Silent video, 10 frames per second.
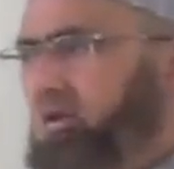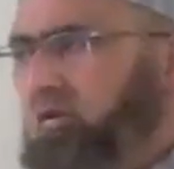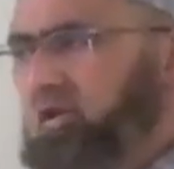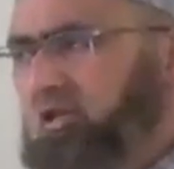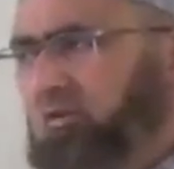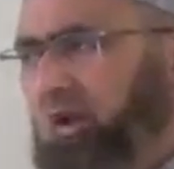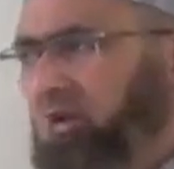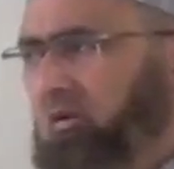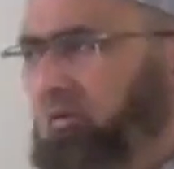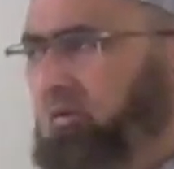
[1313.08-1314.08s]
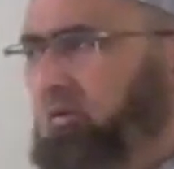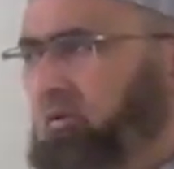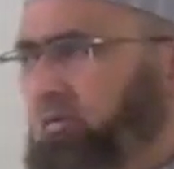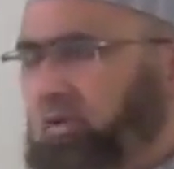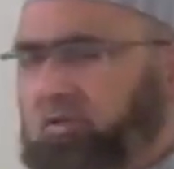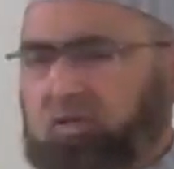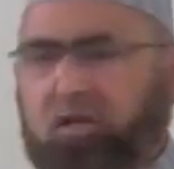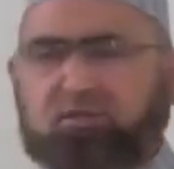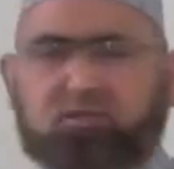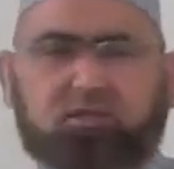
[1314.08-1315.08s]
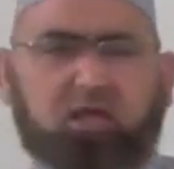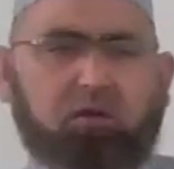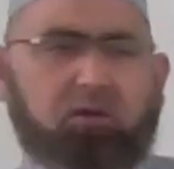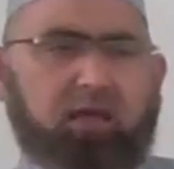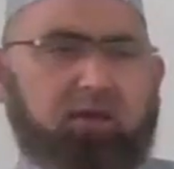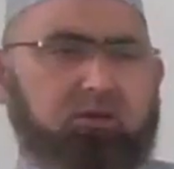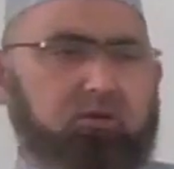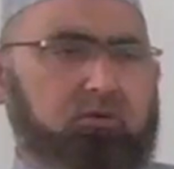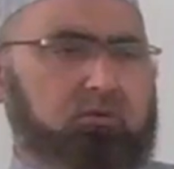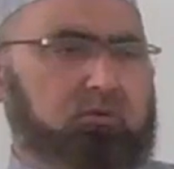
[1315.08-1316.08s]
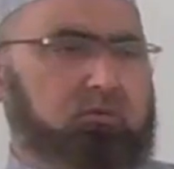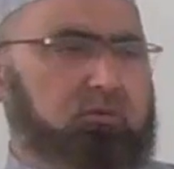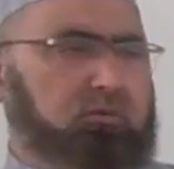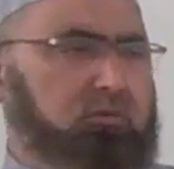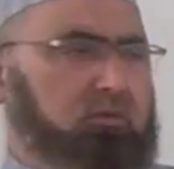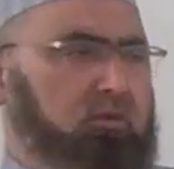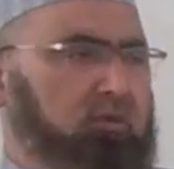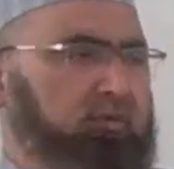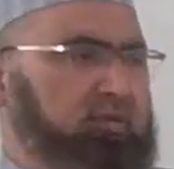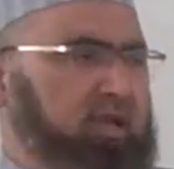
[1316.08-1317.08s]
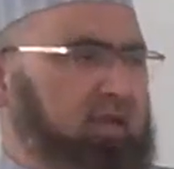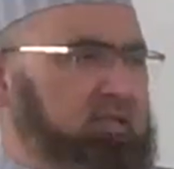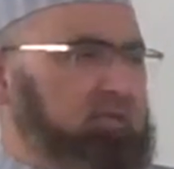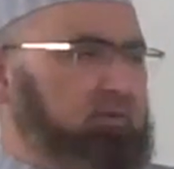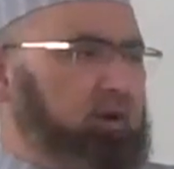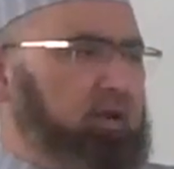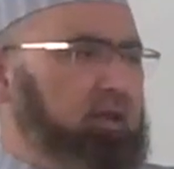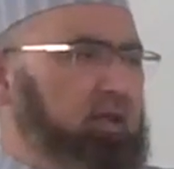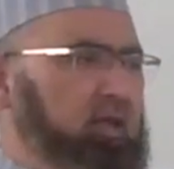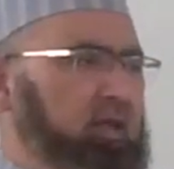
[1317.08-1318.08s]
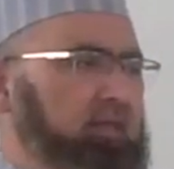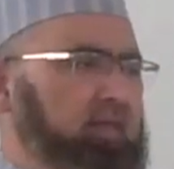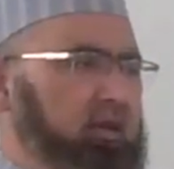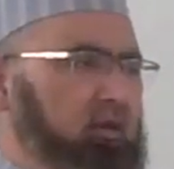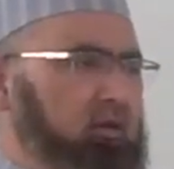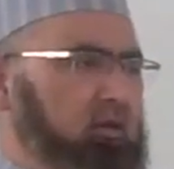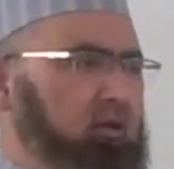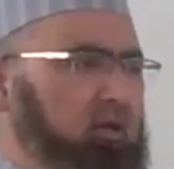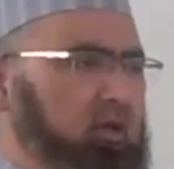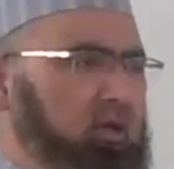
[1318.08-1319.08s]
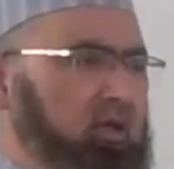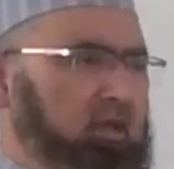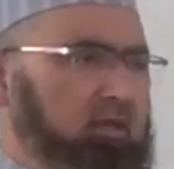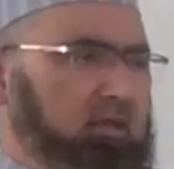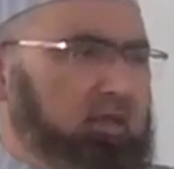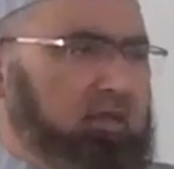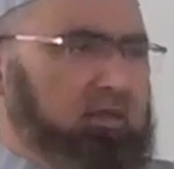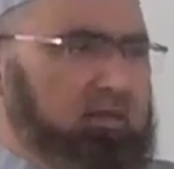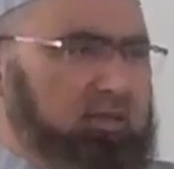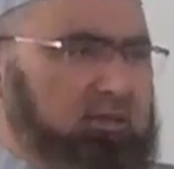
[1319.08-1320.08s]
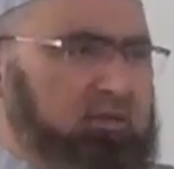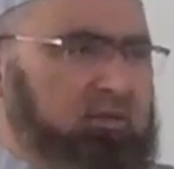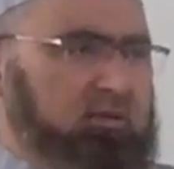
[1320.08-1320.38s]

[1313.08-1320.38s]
this is why, especially youngsters, I would like to emphasize this point that look, this